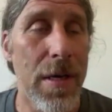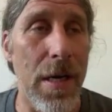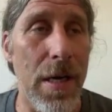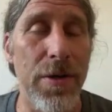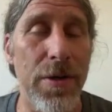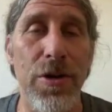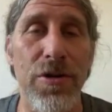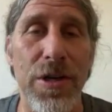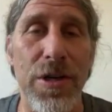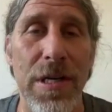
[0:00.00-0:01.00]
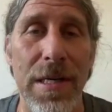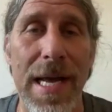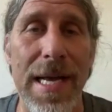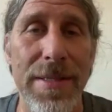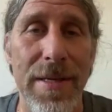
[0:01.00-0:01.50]

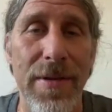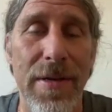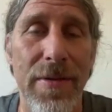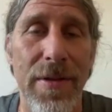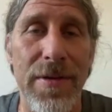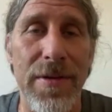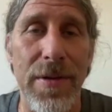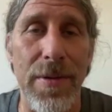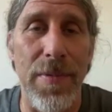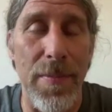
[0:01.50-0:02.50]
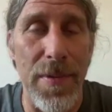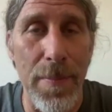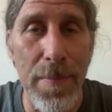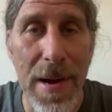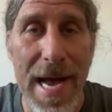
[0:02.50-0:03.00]
nutritionalizing
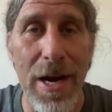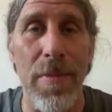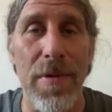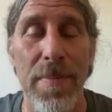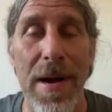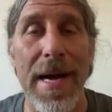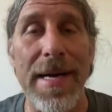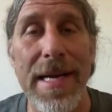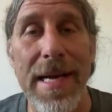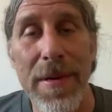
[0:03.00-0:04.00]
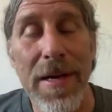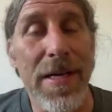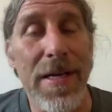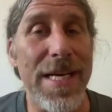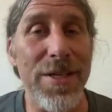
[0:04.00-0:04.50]
the biome of the body,
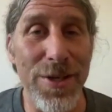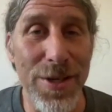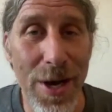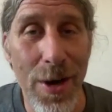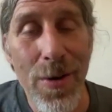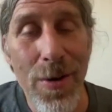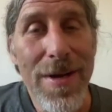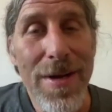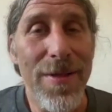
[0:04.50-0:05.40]
because as you know,